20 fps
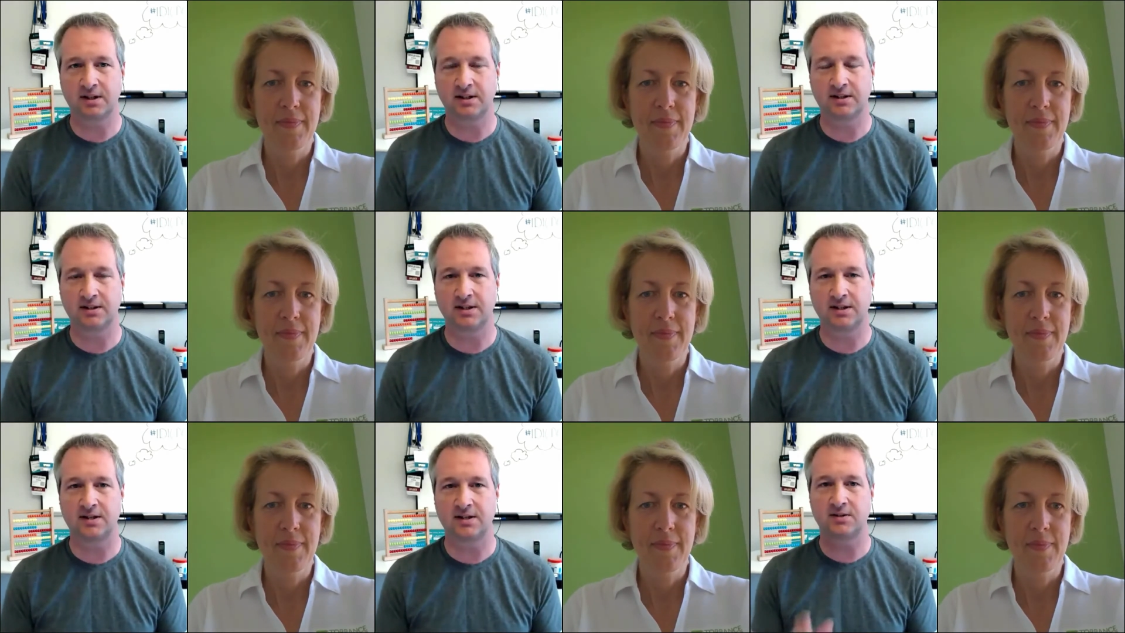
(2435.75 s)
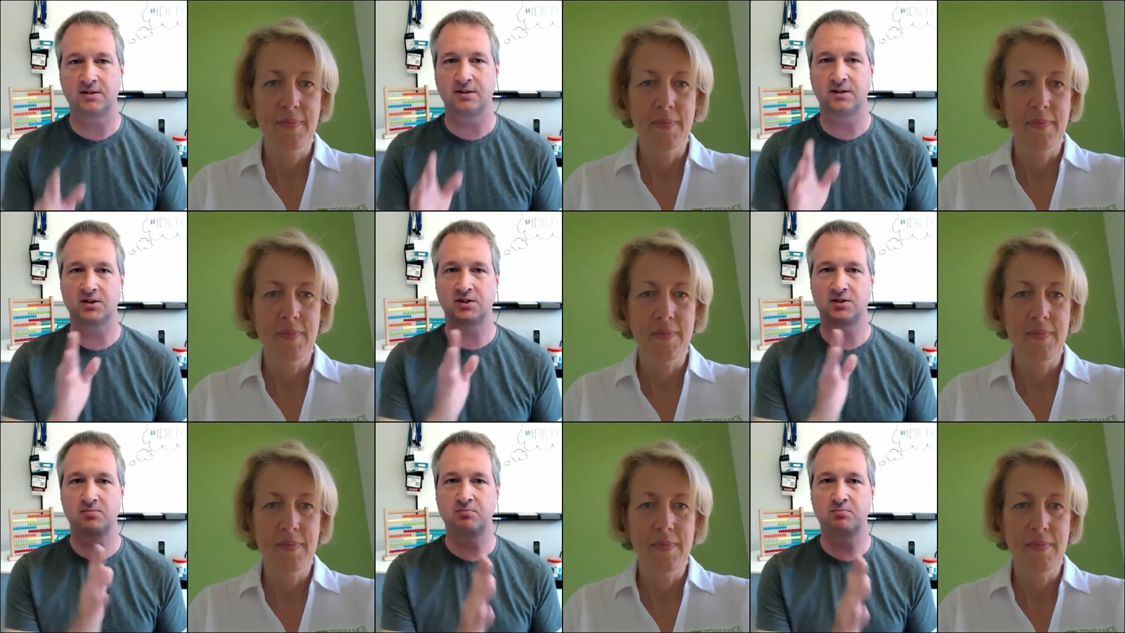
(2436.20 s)
Speaker 1: a as an
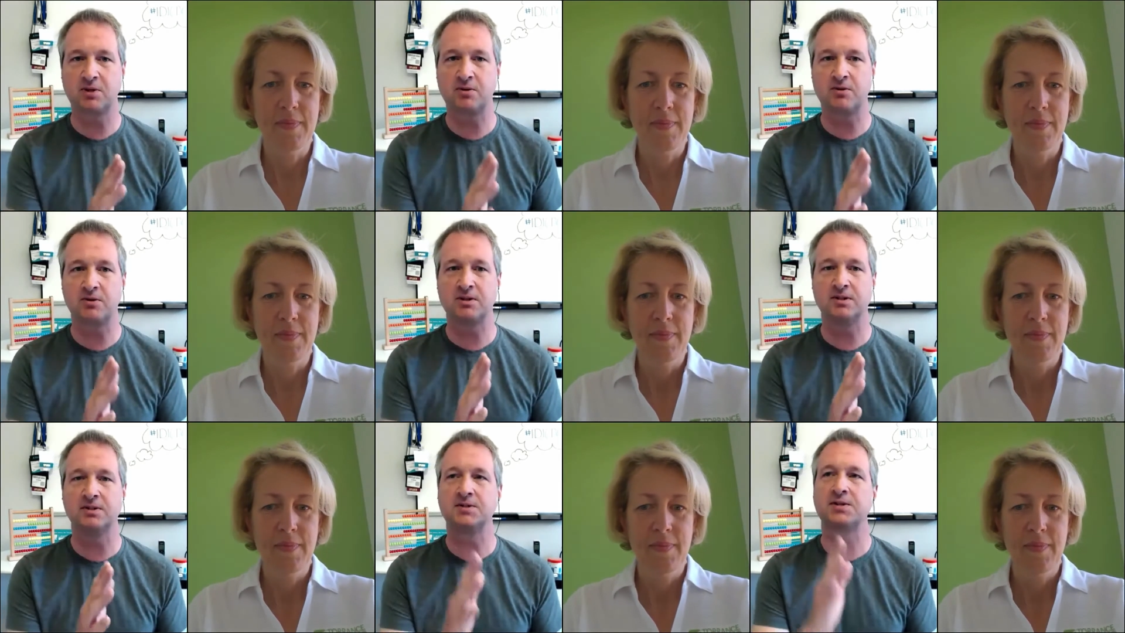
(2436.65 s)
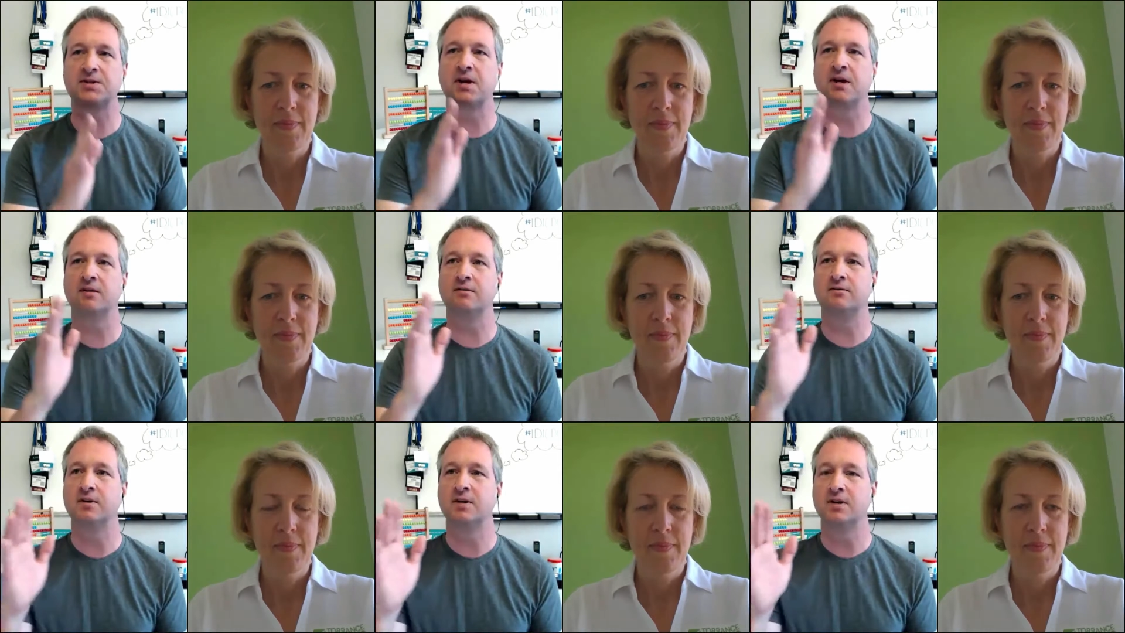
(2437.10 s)
experience
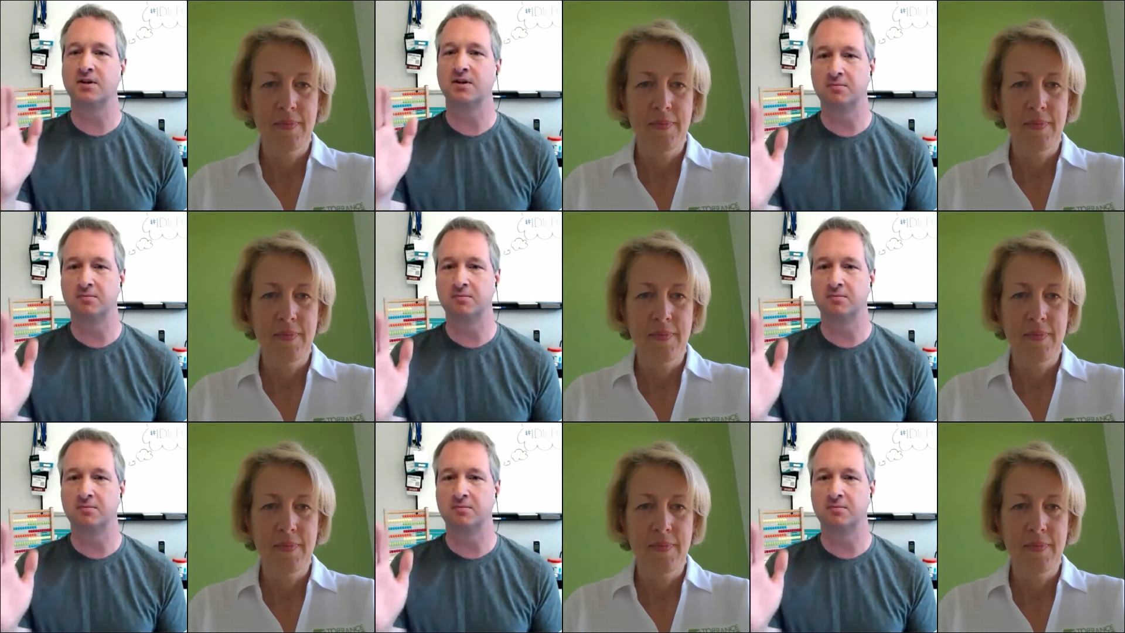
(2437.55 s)
of